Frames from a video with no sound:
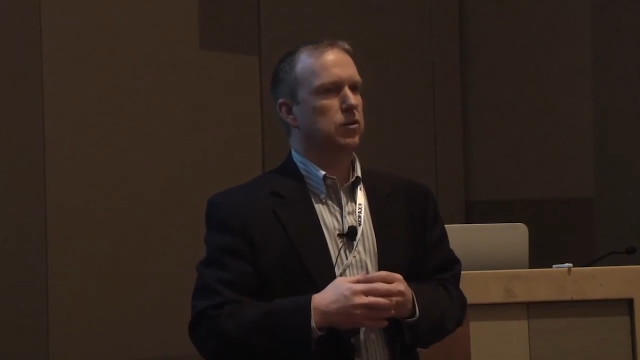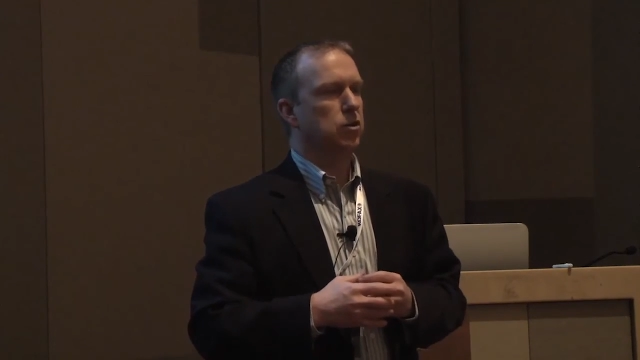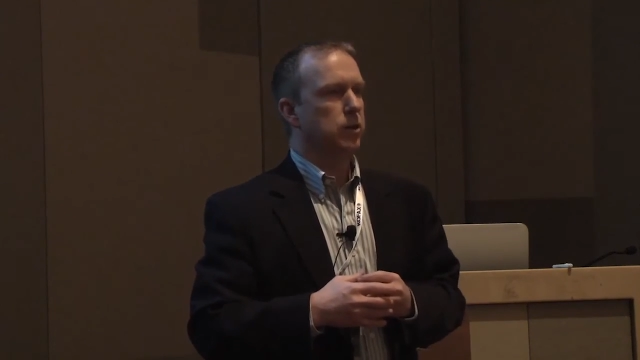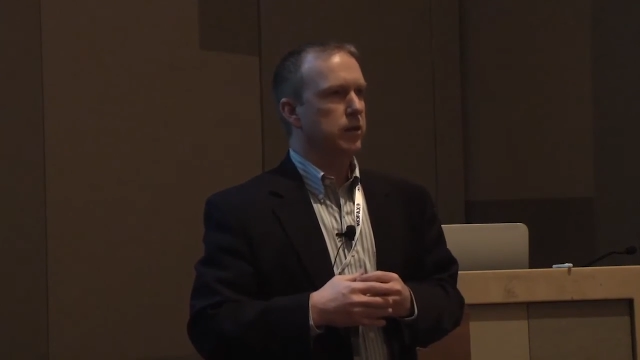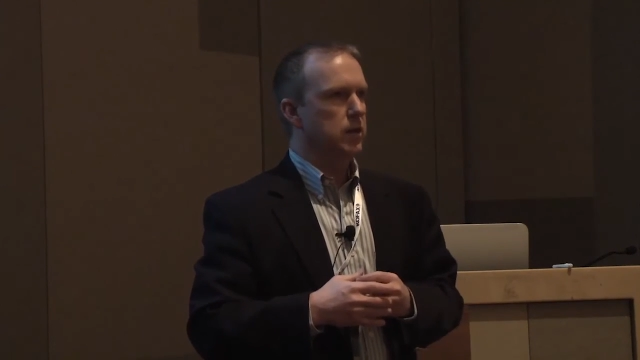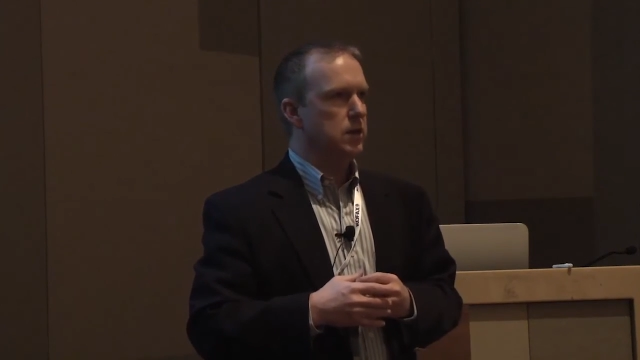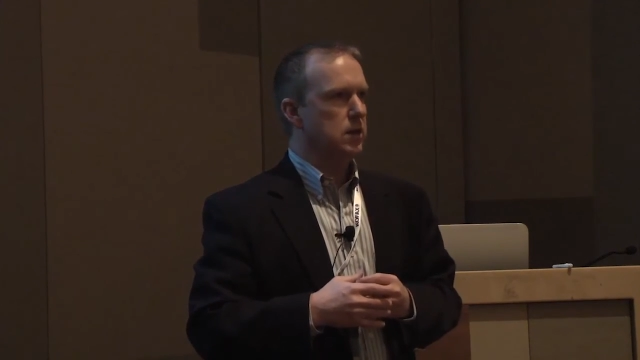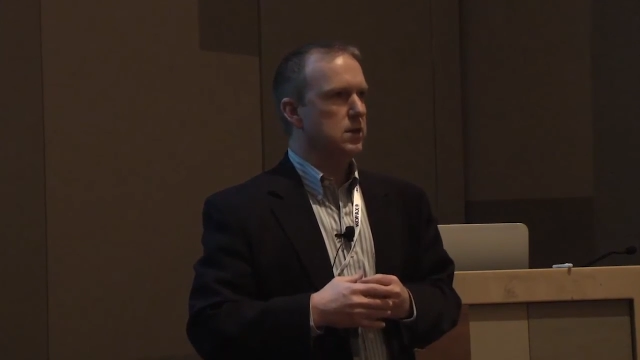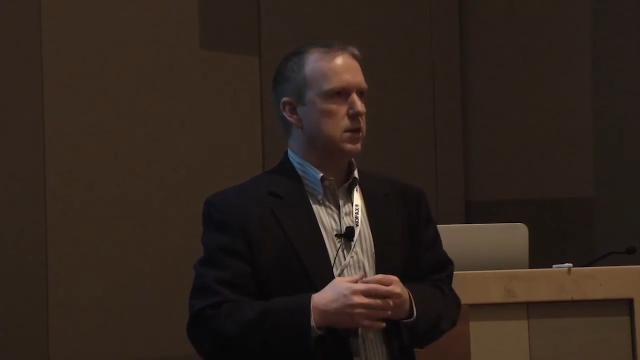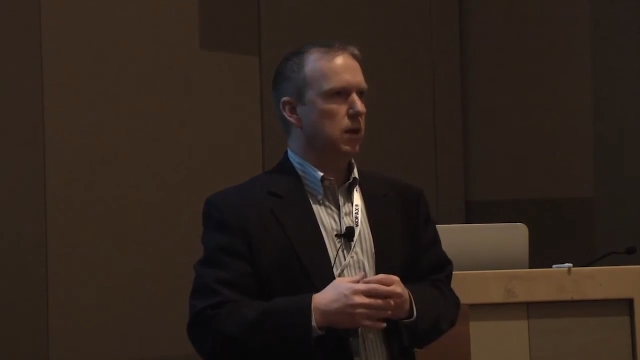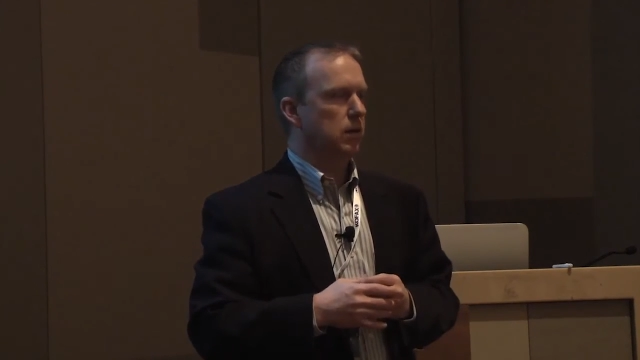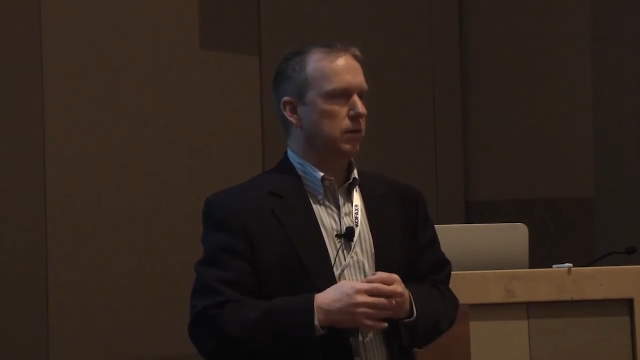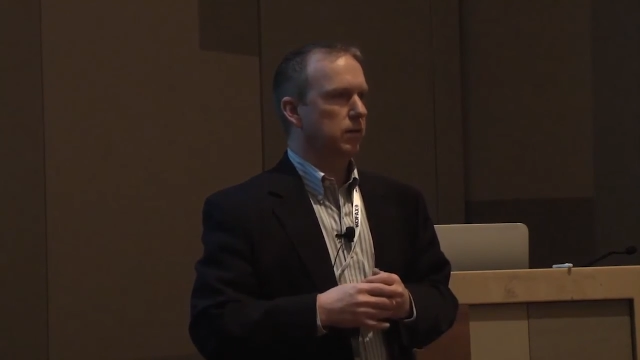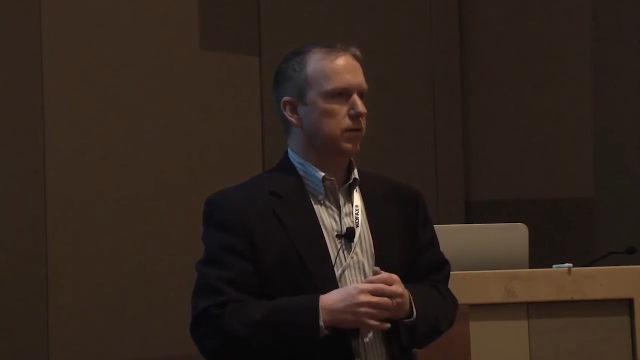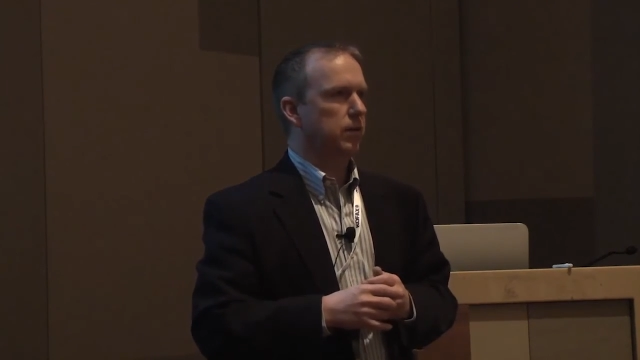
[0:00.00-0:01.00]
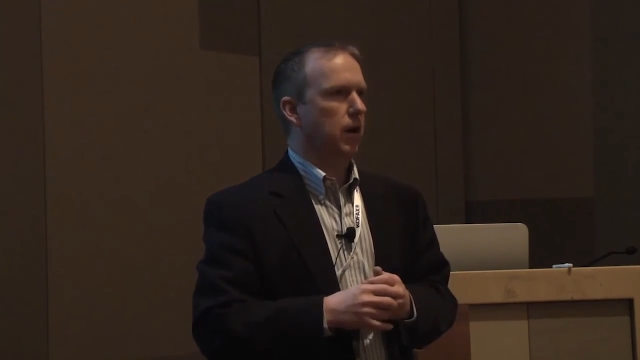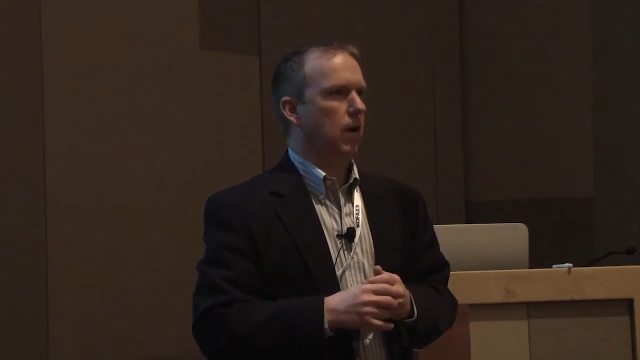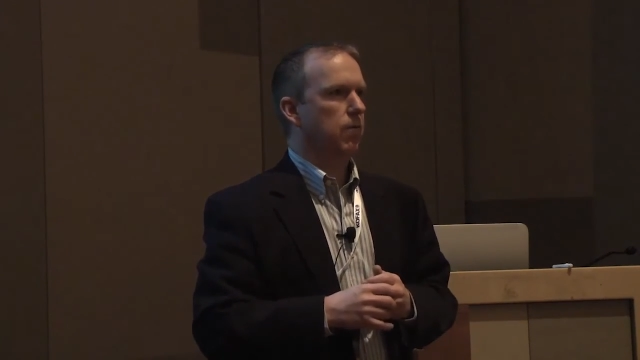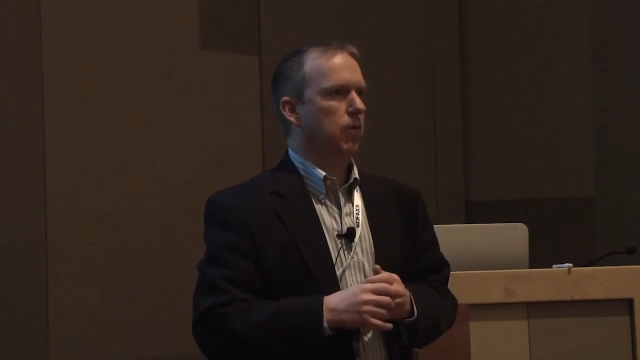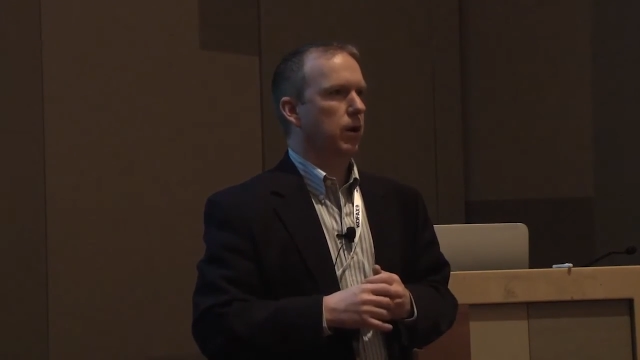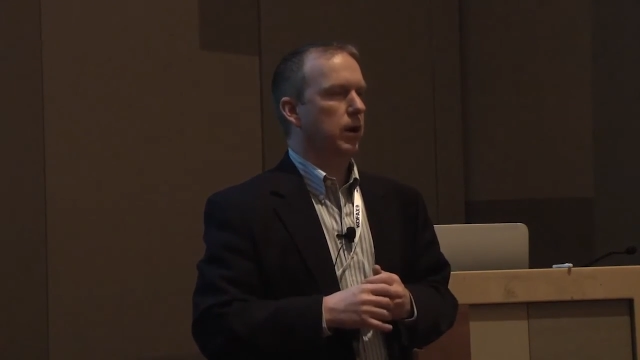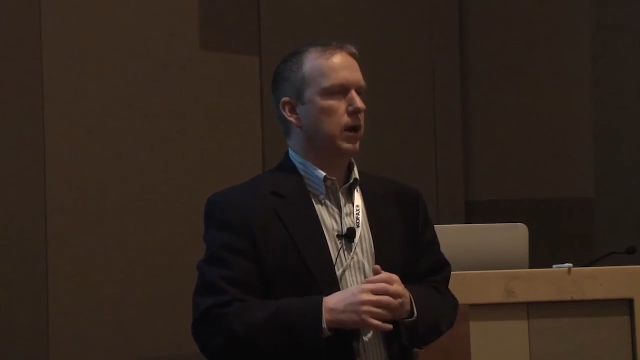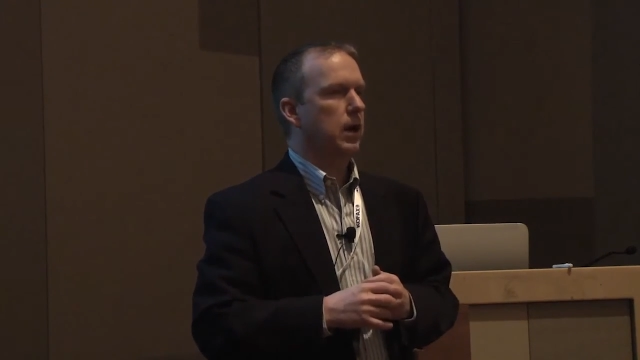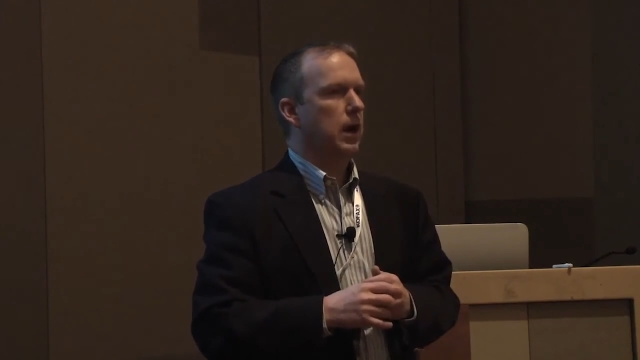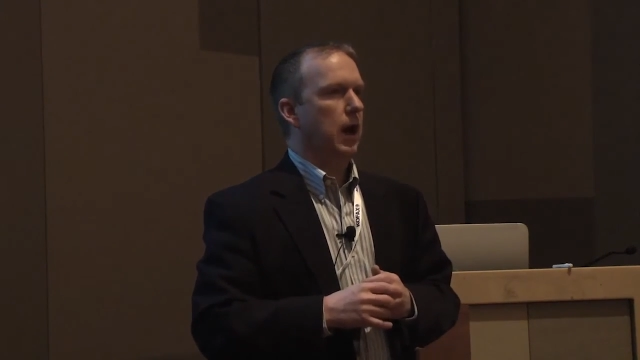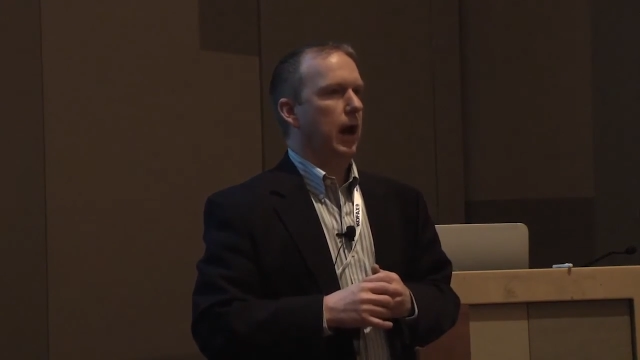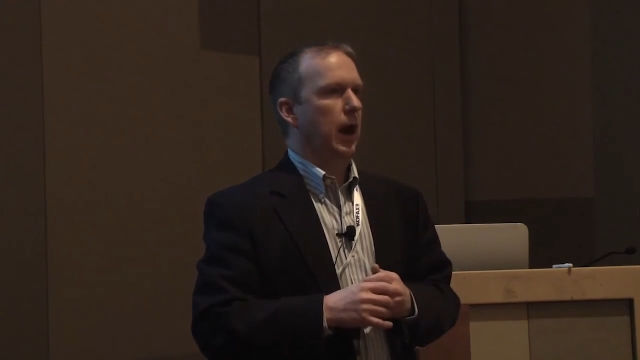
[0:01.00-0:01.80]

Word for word: doing the detailed discovery,